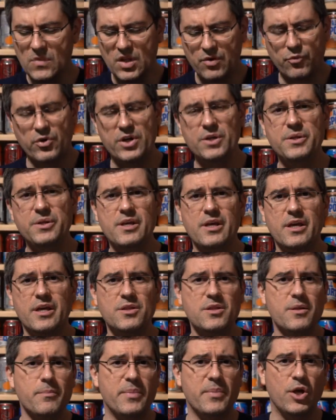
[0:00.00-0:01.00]
Really,
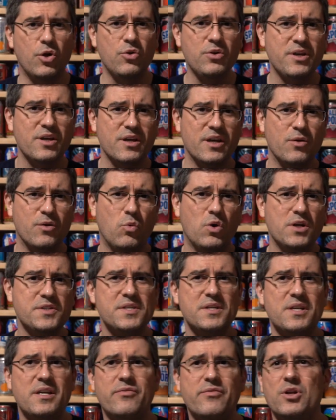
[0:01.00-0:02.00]
in the milk, it
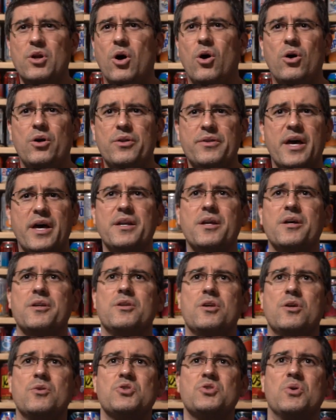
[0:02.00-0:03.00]
wasn't even all that
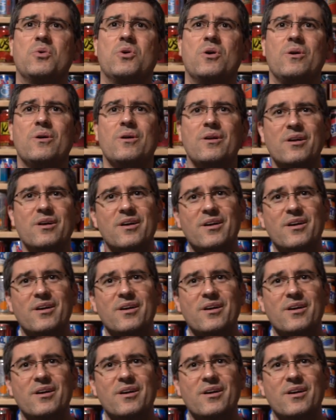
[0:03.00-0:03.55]
unusual.